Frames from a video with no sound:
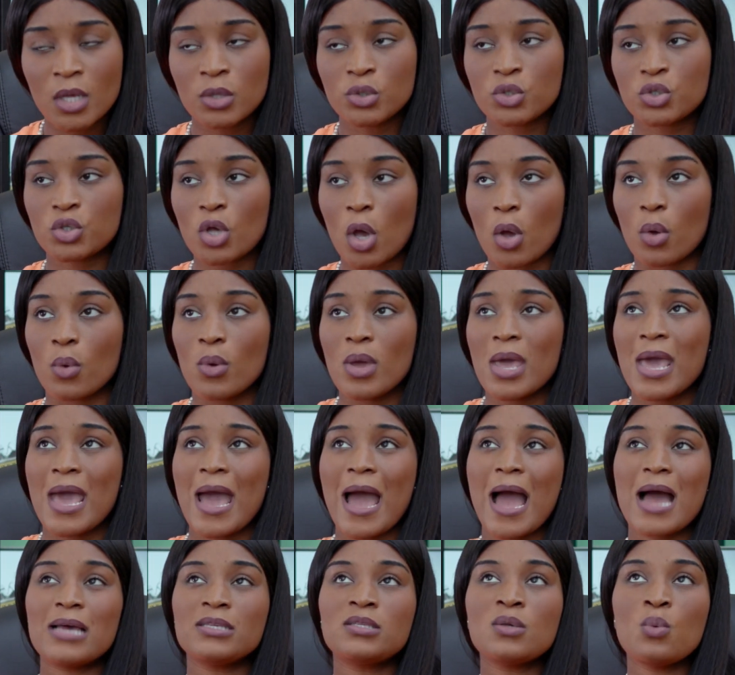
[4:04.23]
So,
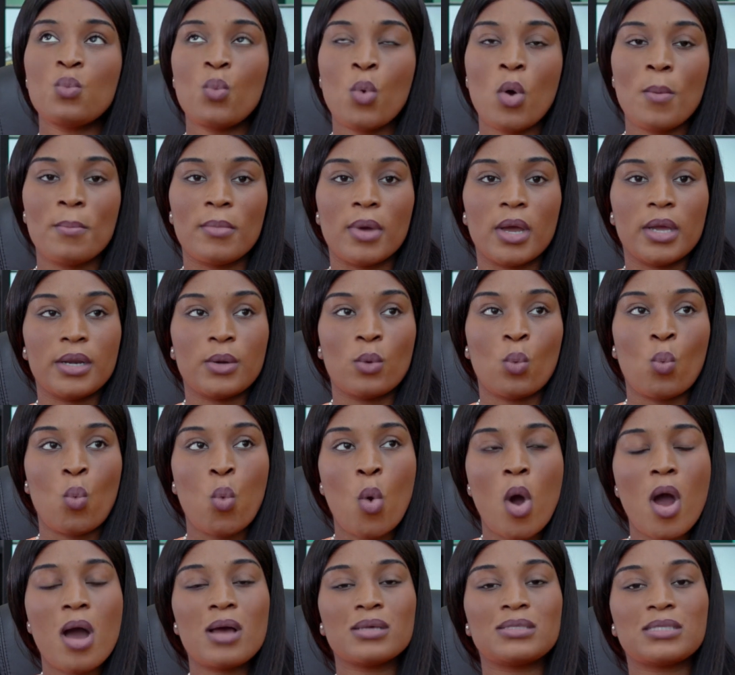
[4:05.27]
as a woman,
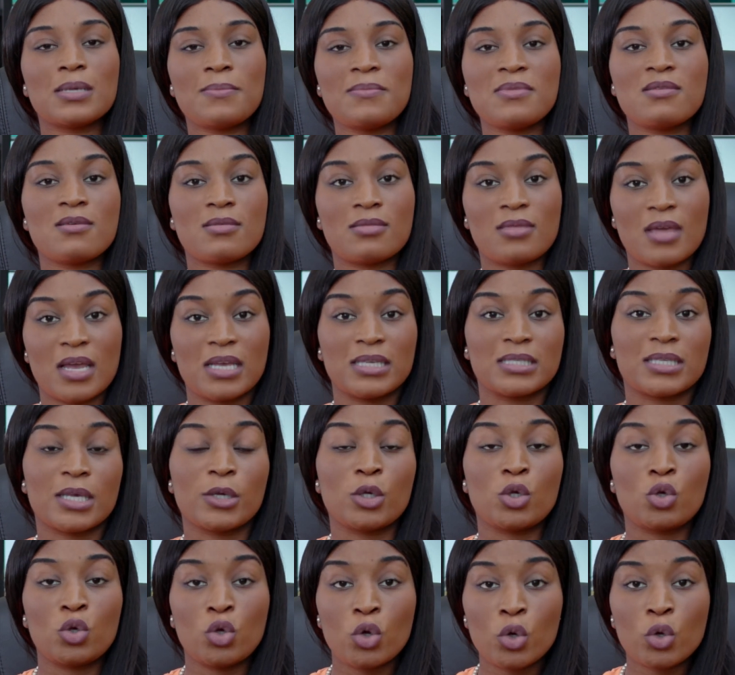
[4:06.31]
what are some of the things that
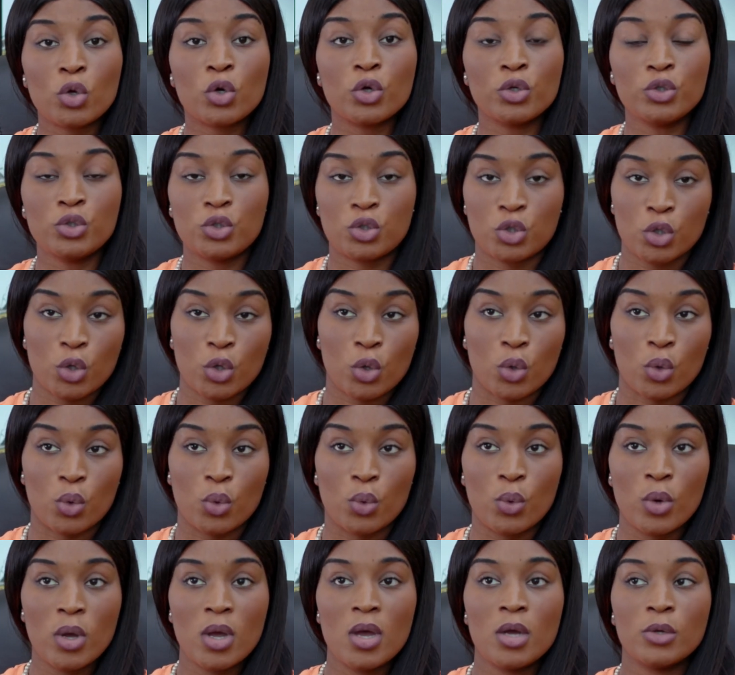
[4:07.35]
you can
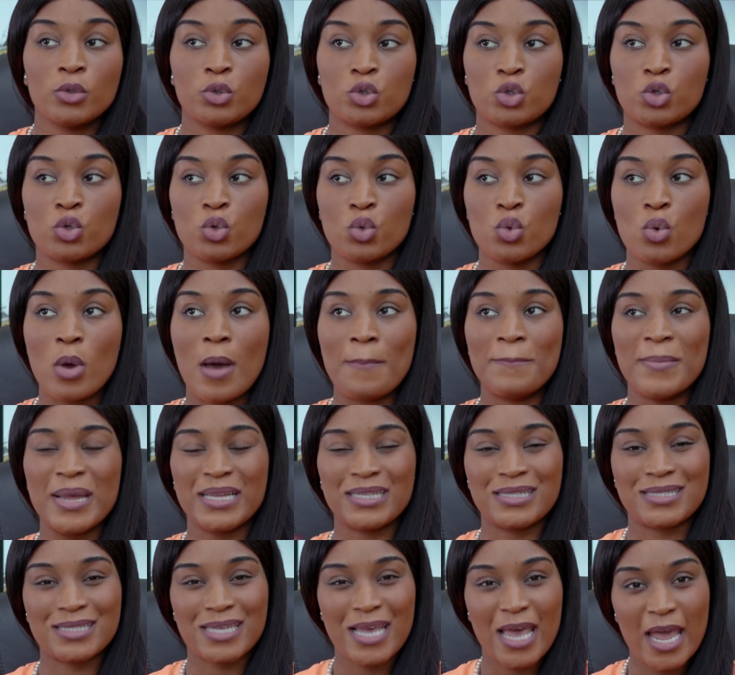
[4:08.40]
do to
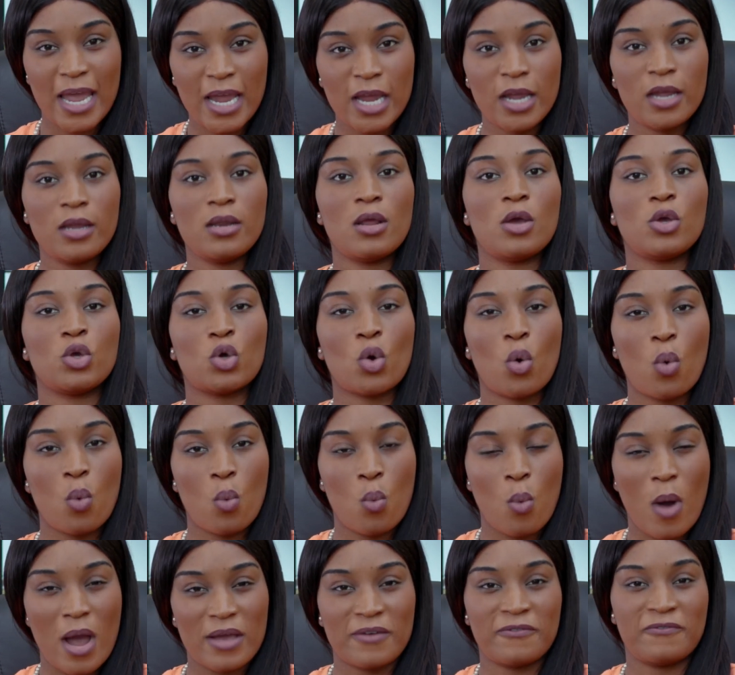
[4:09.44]
maintain your
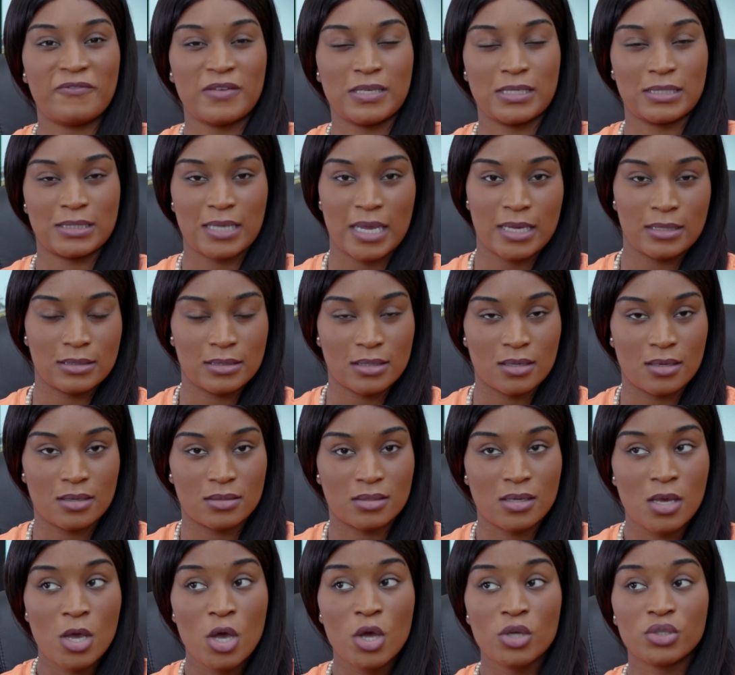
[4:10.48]
wifey status
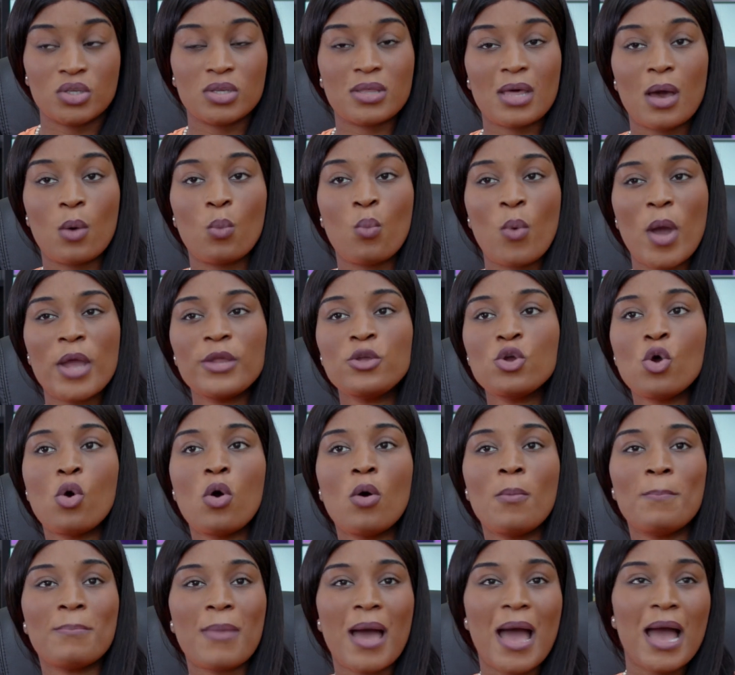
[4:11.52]
so that when your
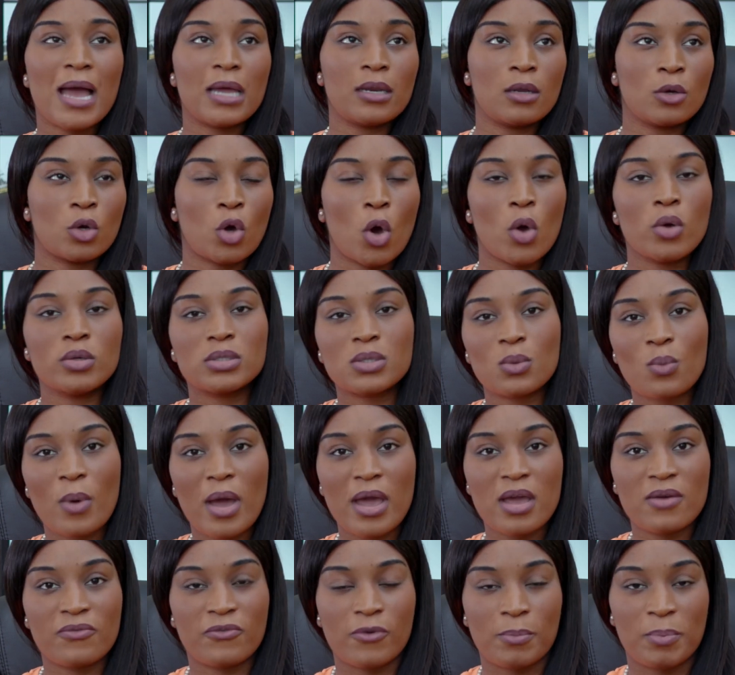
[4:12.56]
man goes
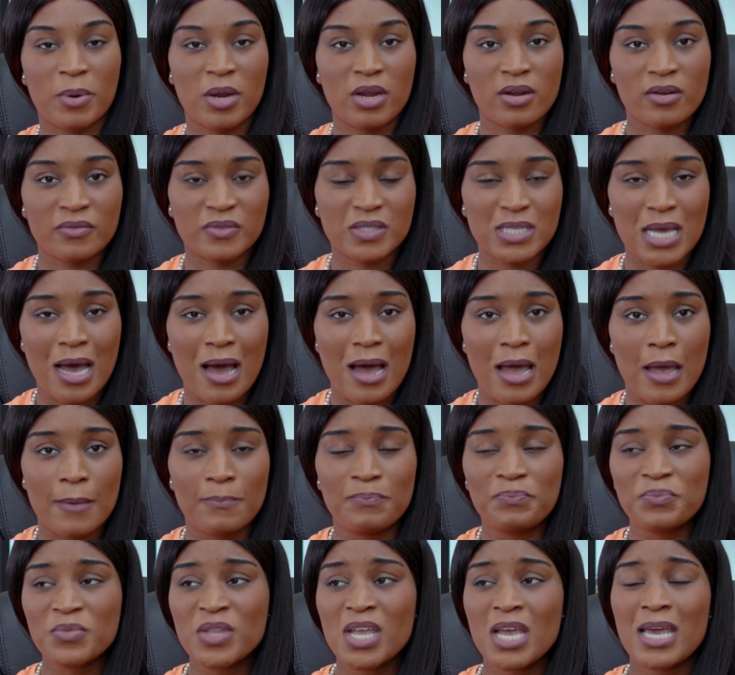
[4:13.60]
away for a period of time,
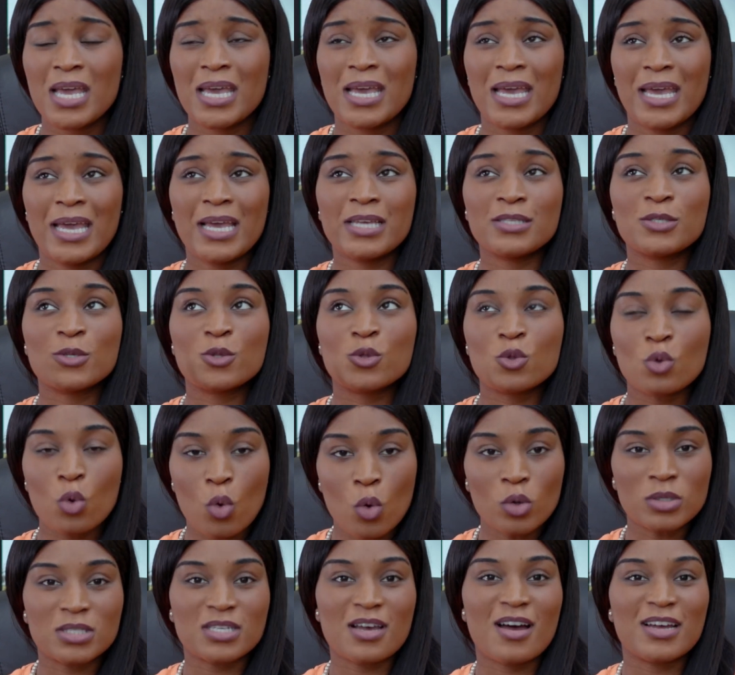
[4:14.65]
his
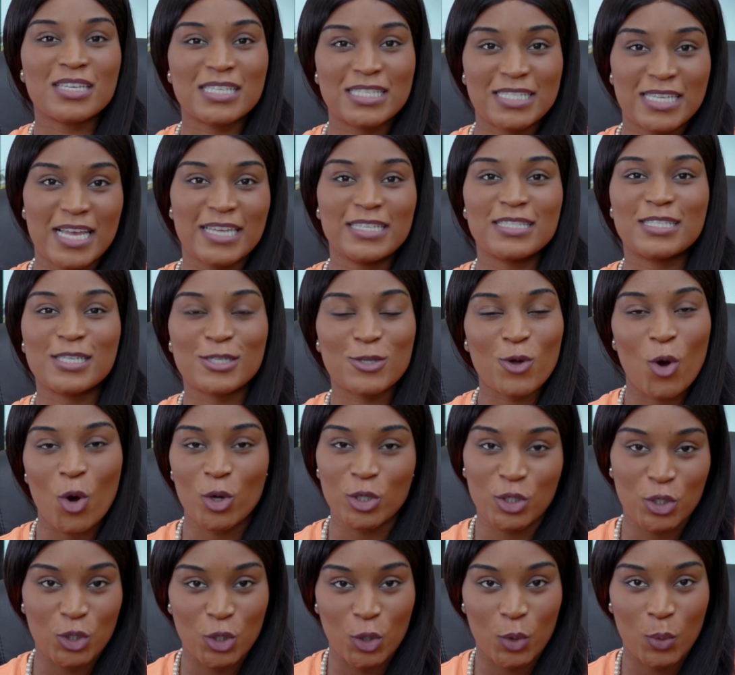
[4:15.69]
thoughts are centered
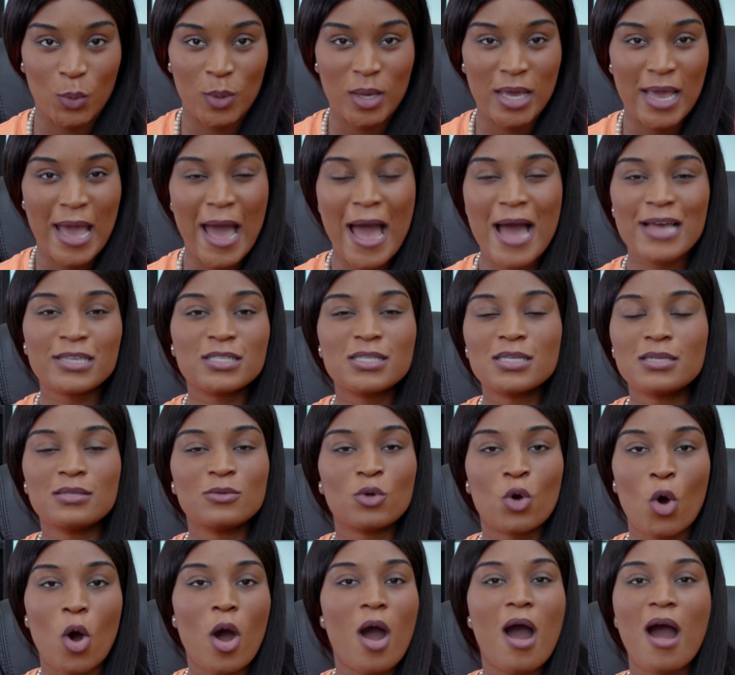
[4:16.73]
on you? He hasn't
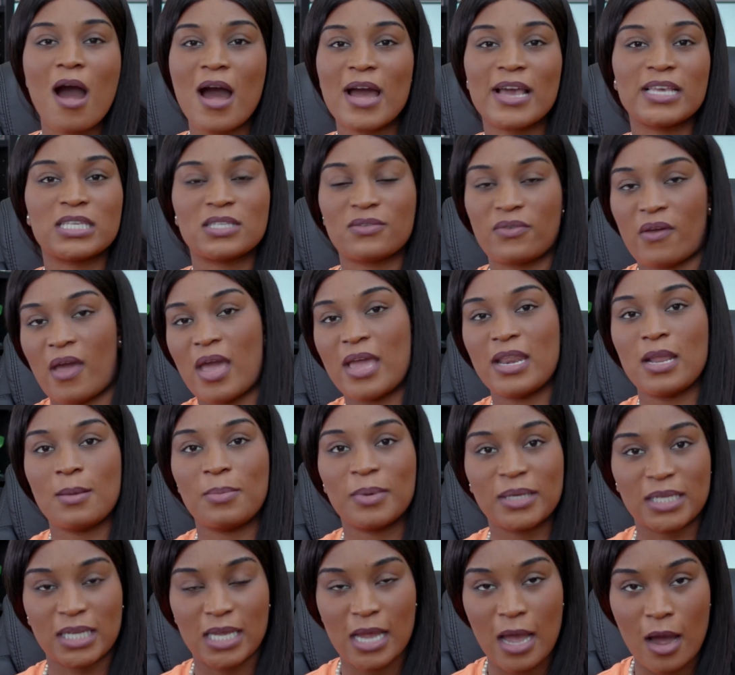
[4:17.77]
got eyes for
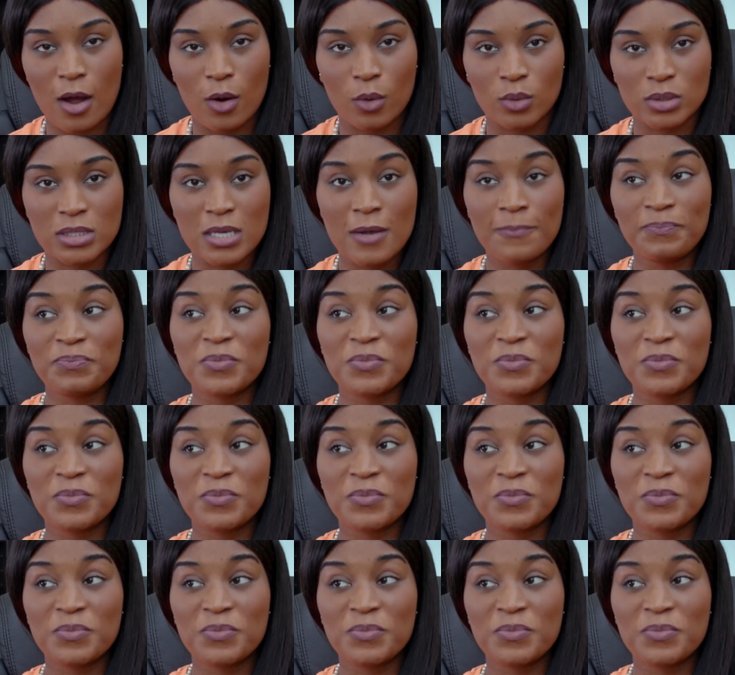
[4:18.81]
anybody else.